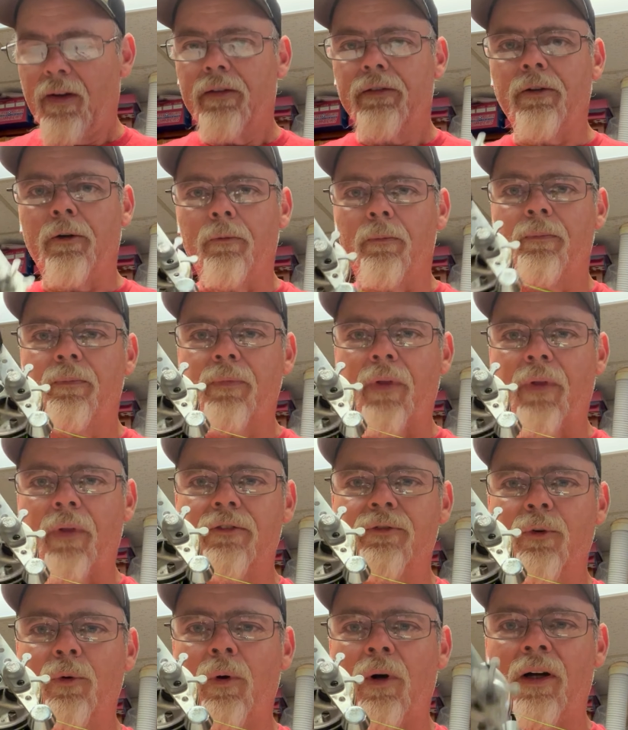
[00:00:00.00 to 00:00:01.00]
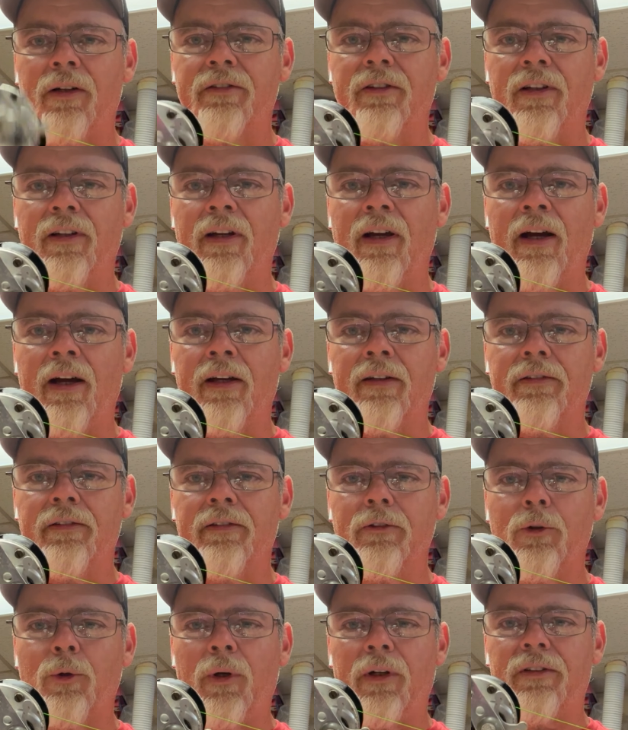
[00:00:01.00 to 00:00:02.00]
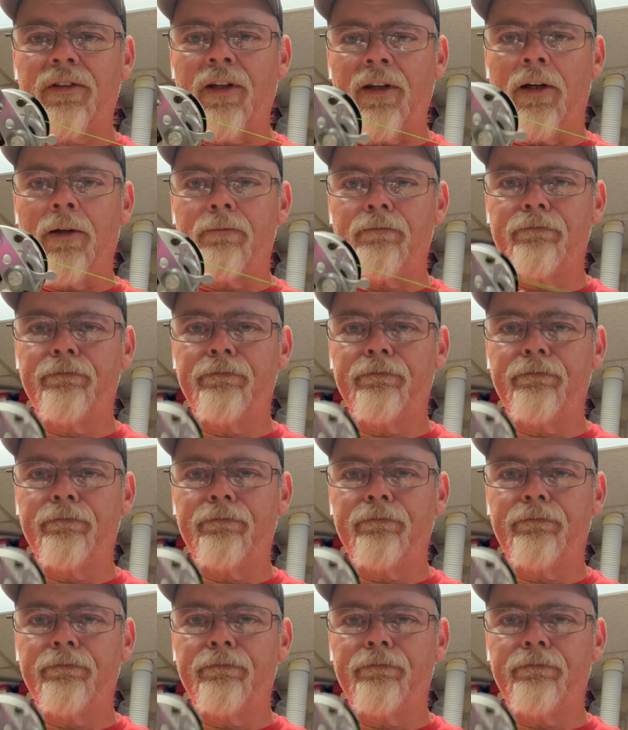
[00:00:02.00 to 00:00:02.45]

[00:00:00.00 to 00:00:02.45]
So thanks for watching, guys. Quick tip.